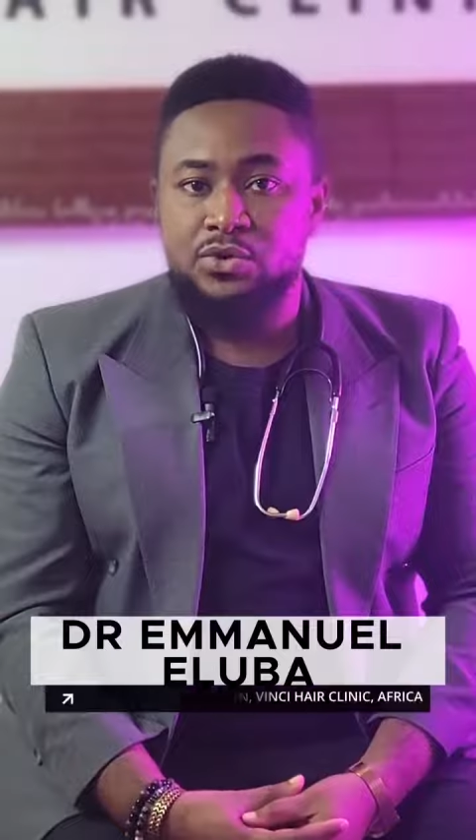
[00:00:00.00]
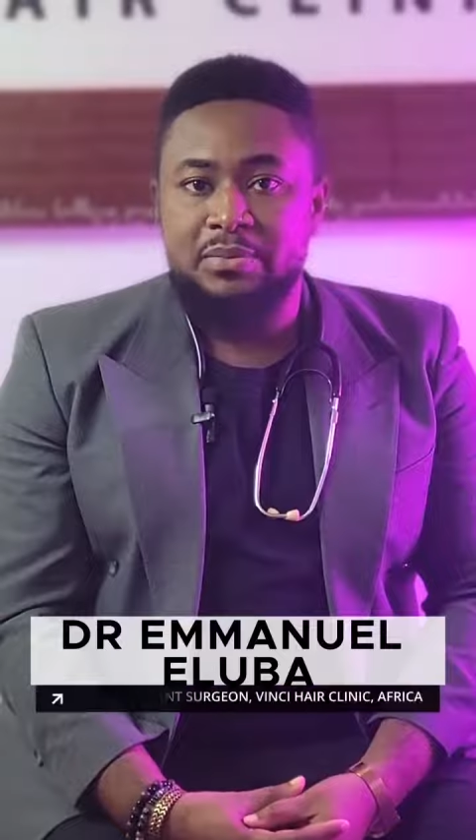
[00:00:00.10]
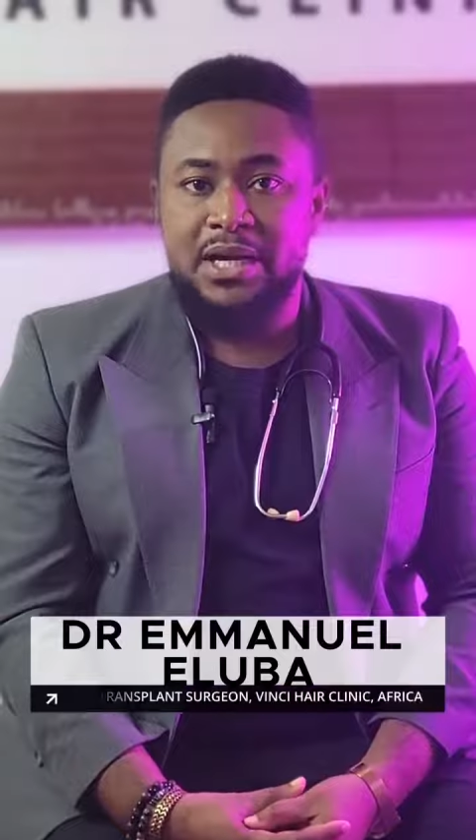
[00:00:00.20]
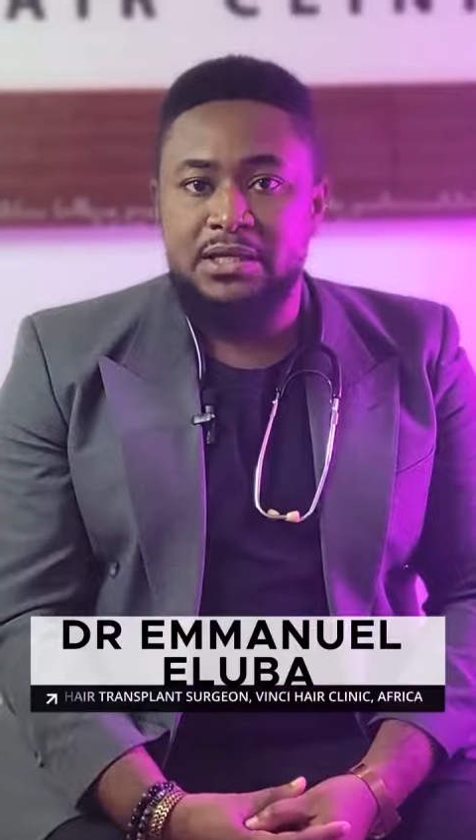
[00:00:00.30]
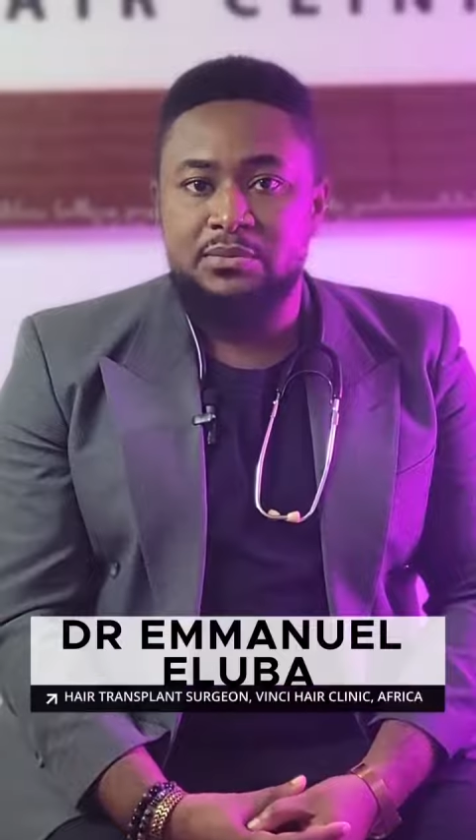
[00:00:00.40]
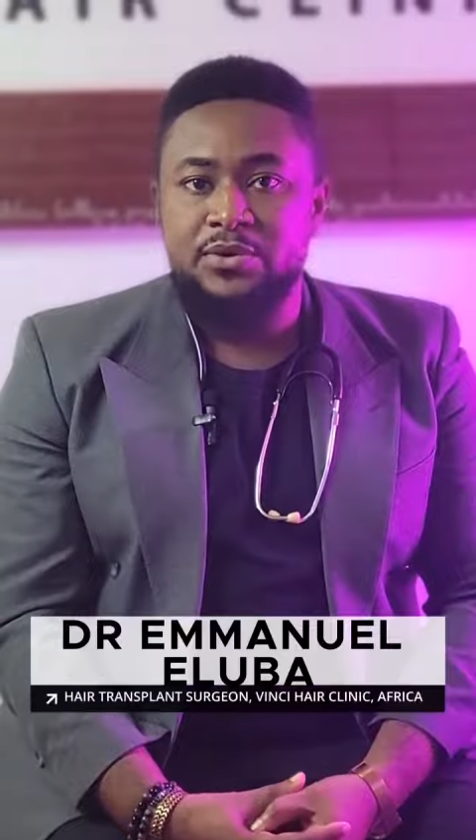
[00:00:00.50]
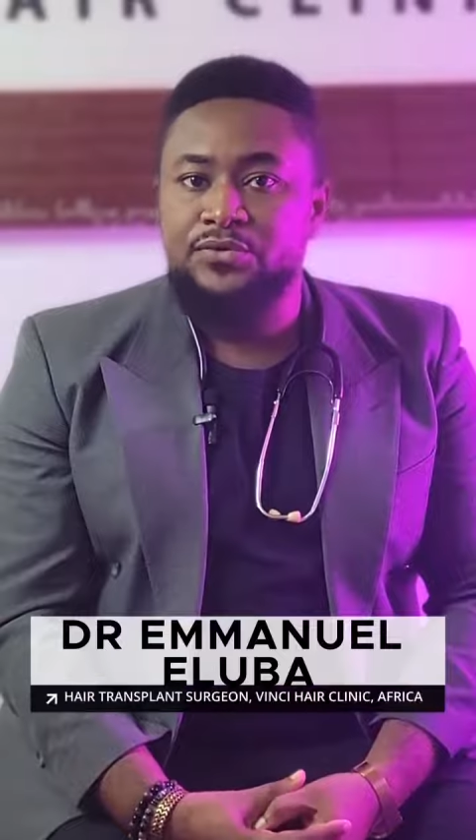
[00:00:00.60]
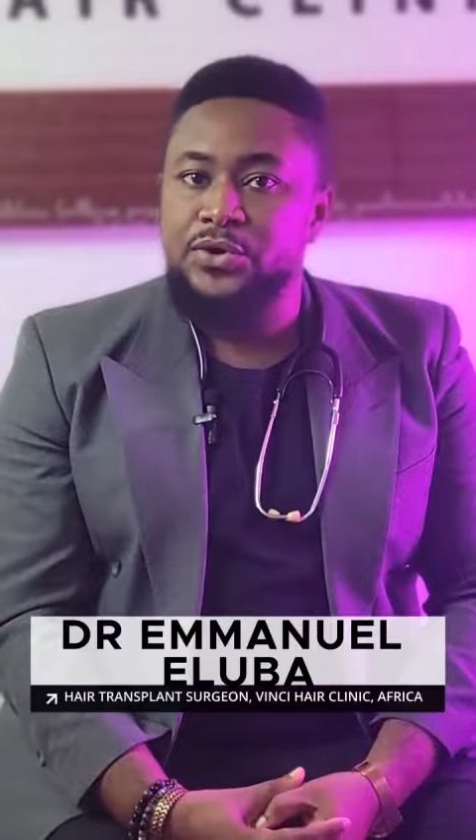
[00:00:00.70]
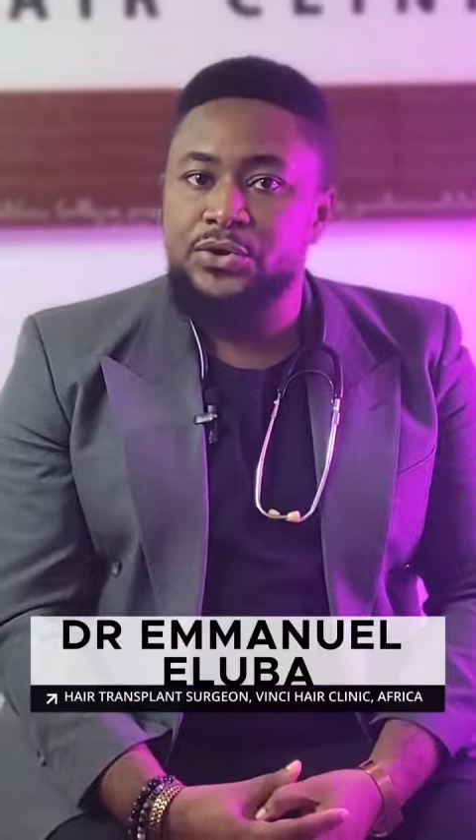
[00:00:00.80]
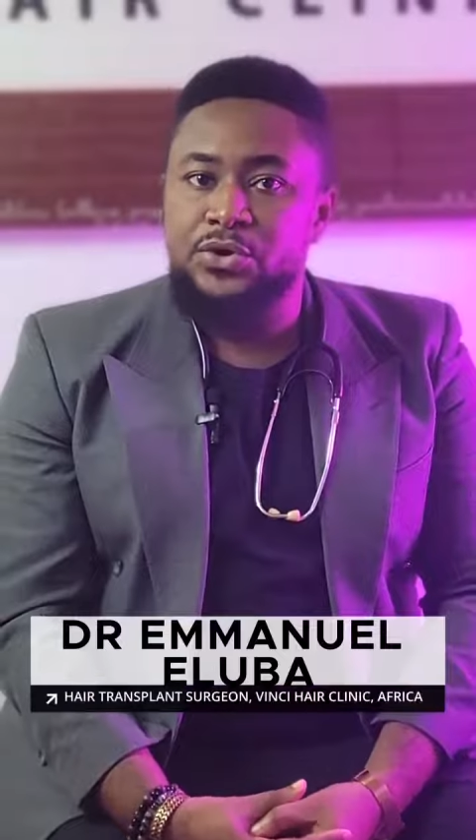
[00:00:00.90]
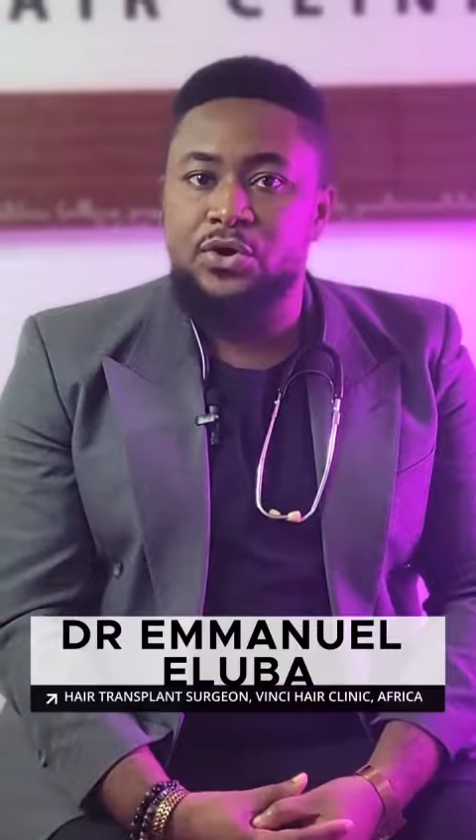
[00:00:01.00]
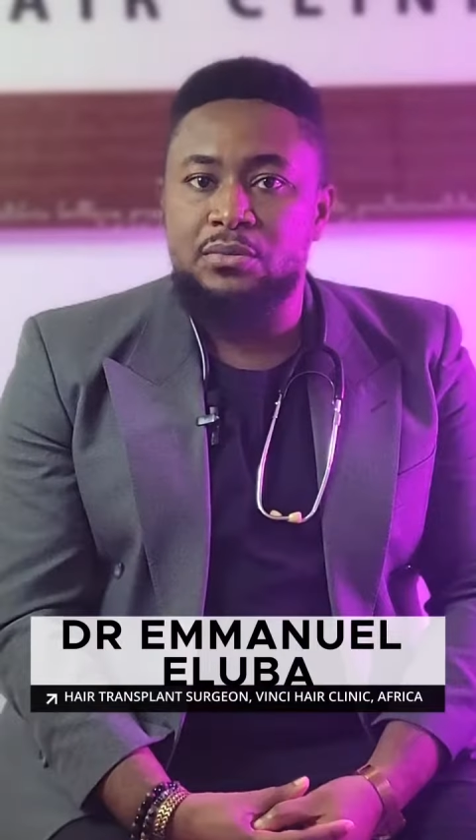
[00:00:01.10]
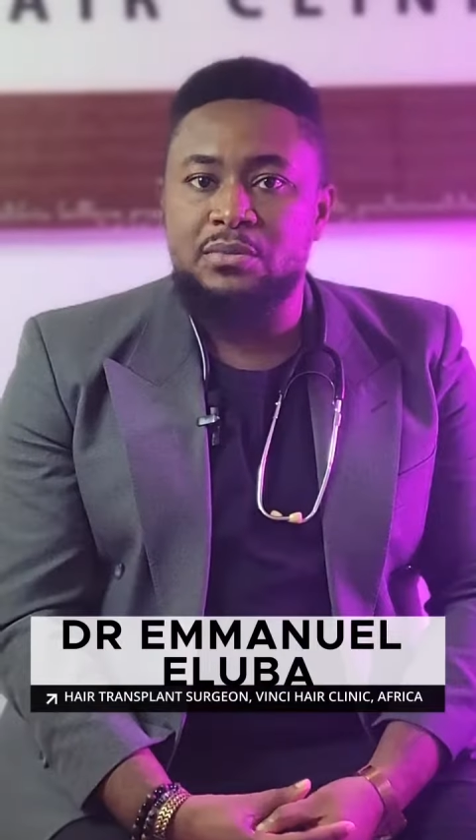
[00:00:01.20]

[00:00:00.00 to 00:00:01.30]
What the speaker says: bad before you come